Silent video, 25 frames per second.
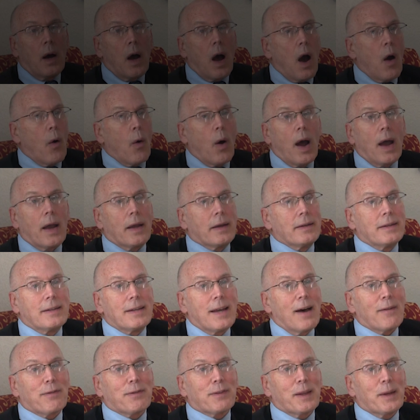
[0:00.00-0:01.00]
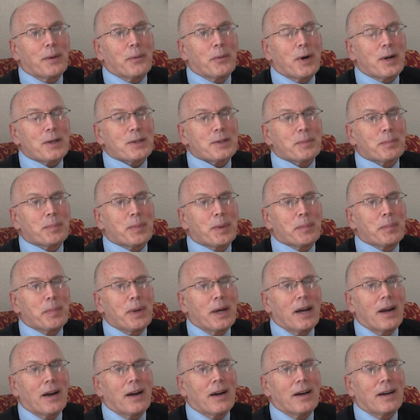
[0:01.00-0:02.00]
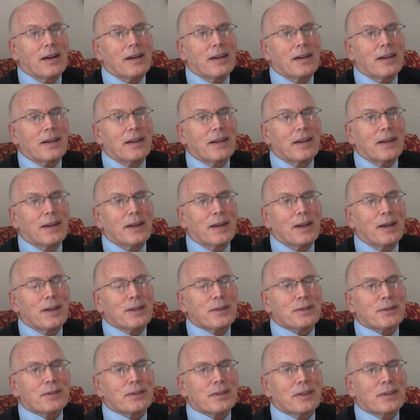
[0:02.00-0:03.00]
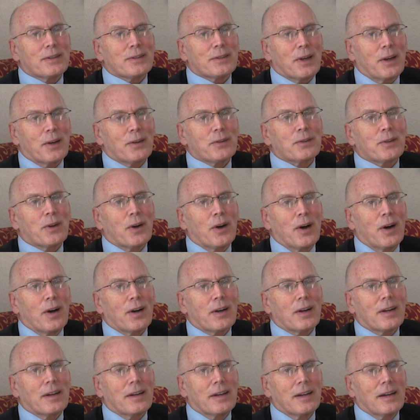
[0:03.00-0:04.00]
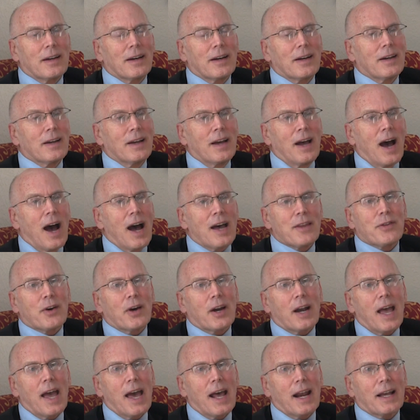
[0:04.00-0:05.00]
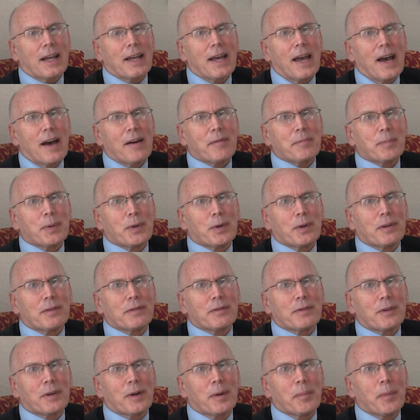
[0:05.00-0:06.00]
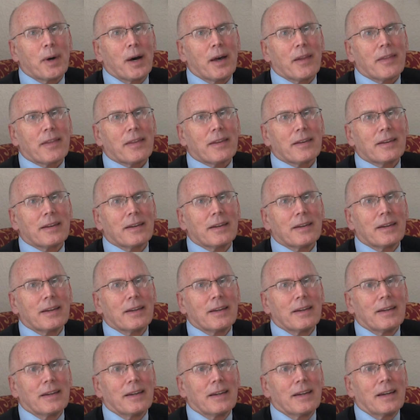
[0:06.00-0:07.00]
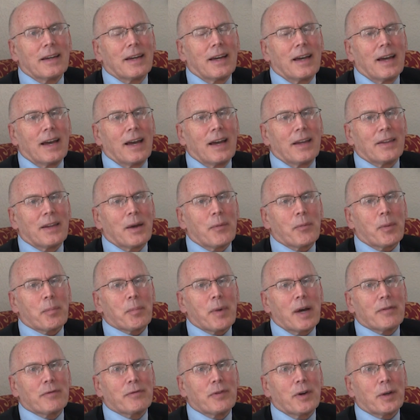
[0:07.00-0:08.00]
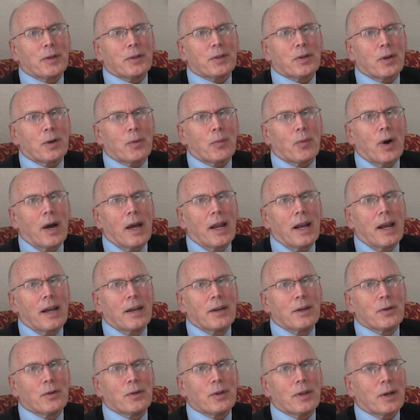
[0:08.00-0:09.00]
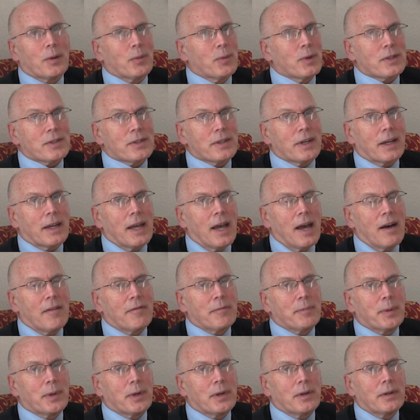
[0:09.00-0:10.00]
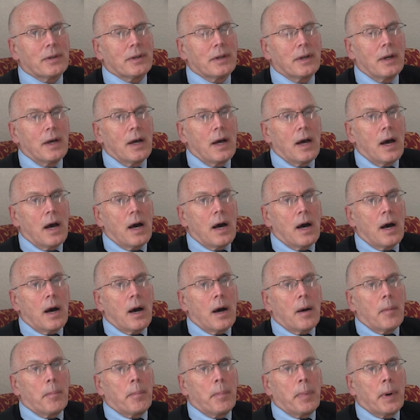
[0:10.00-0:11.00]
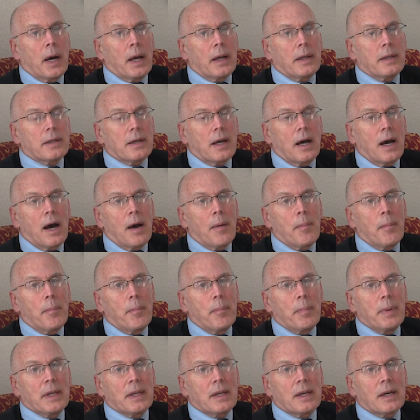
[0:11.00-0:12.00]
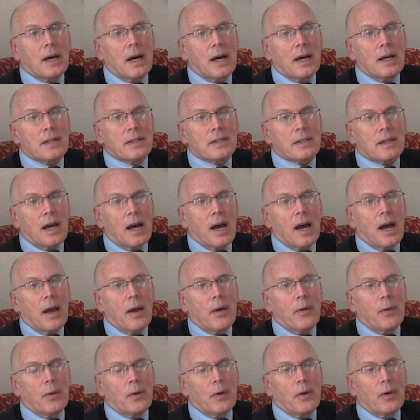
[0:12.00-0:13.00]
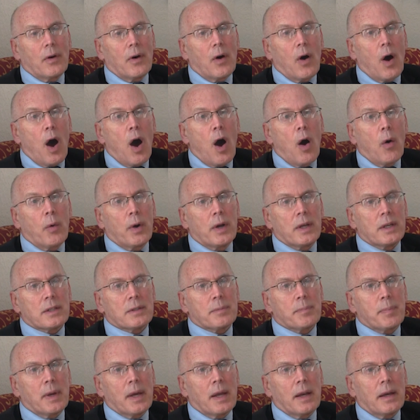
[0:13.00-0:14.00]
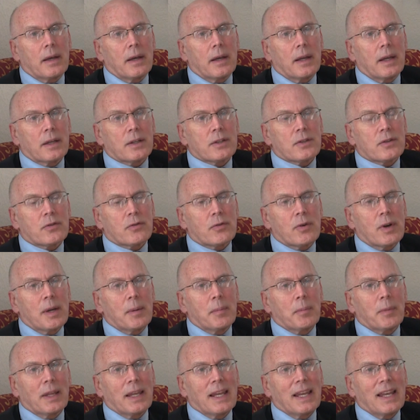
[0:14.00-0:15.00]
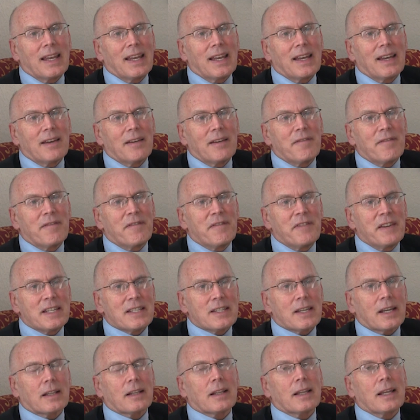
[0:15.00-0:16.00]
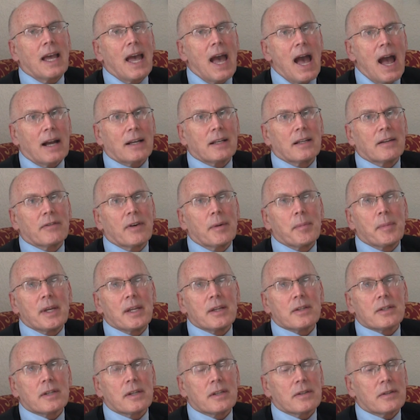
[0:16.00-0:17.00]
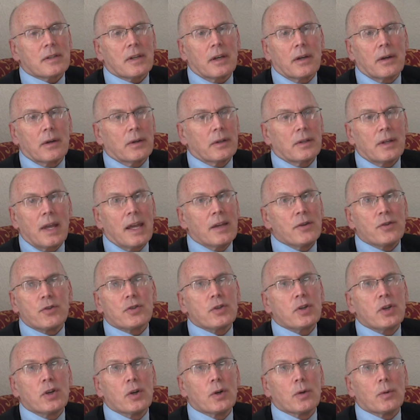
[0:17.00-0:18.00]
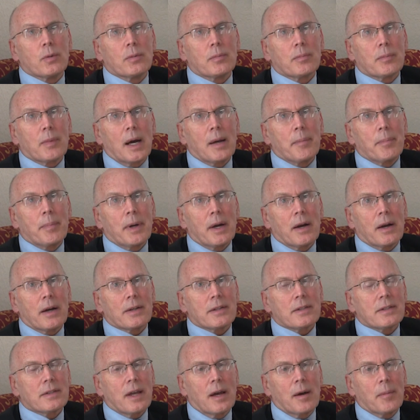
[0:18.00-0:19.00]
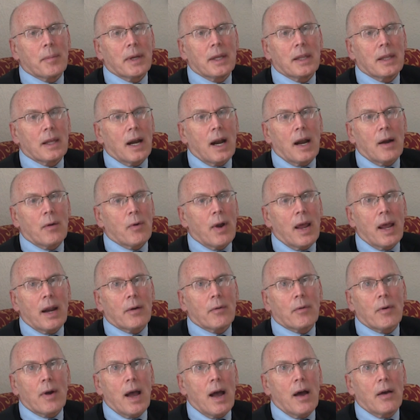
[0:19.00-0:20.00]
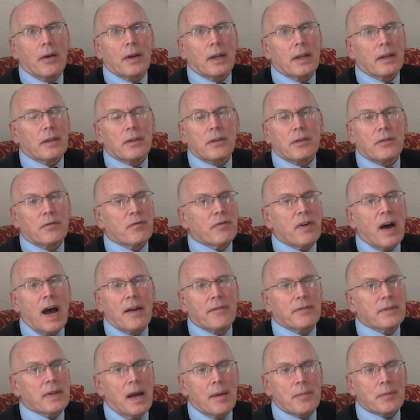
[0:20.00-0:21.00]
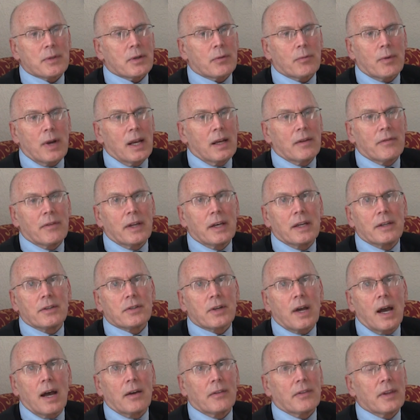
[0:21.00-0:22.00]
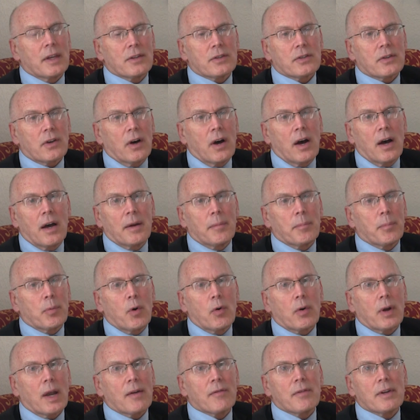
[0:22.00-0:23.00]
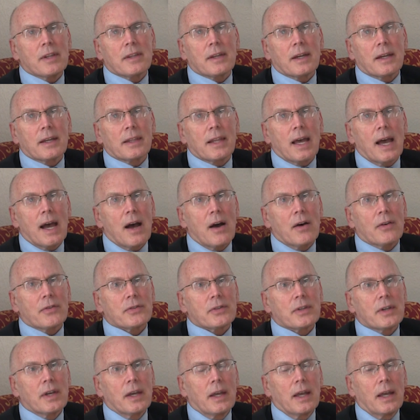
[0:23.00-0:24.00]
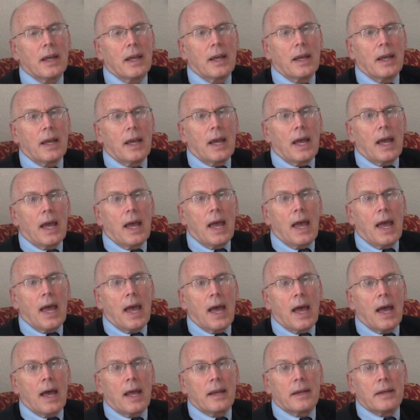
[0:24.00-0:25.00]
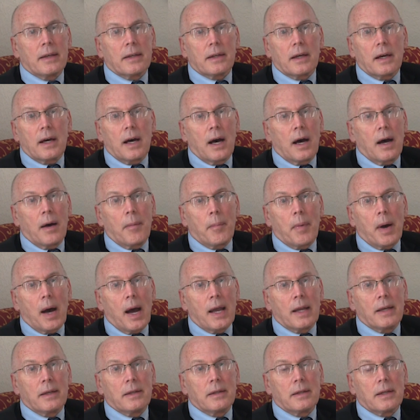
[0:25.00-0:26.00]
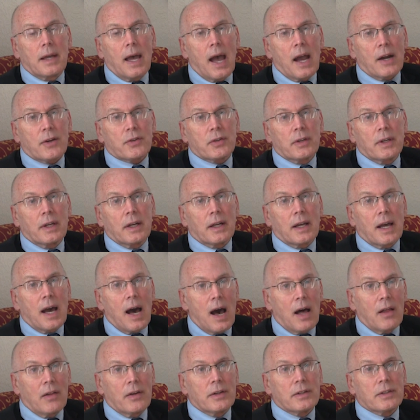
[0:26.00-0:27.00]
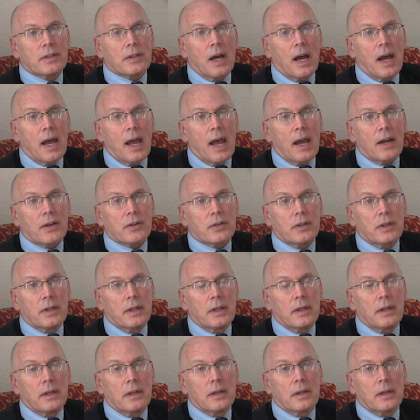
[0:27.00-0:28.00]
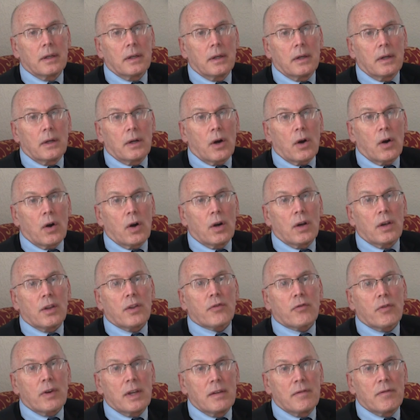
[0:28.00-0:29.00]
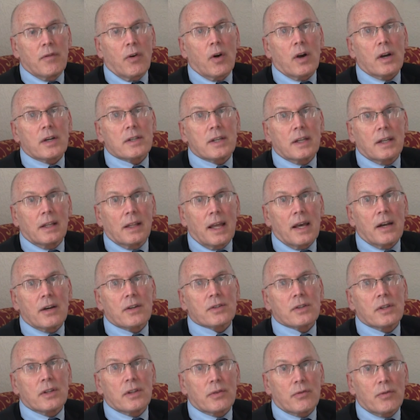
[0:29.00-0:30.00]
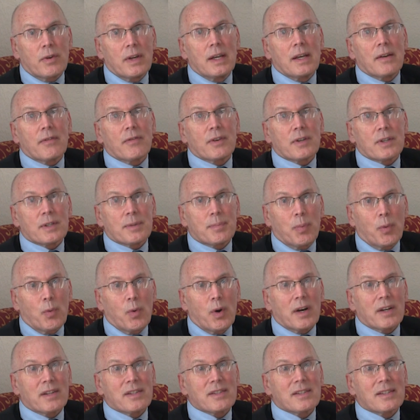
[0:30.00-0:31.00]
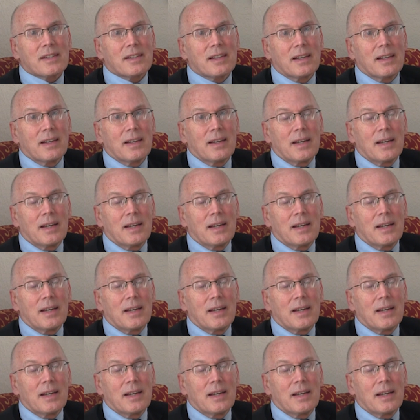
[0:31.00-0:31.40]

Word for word: Oh, I definitely wasn't prepared as I'll talk, I thought I had a calf pull for a month. And then when my foot turned white, I knew that it wasn't a calf pull. But because I've always been extremely physically active, I mean, since age 2, my parents tell me that I ran around at 5 times the rate of any child they saw and broke everything in the house. And I actually, in college, I actually earned 3 varsity letters in 3 different sports.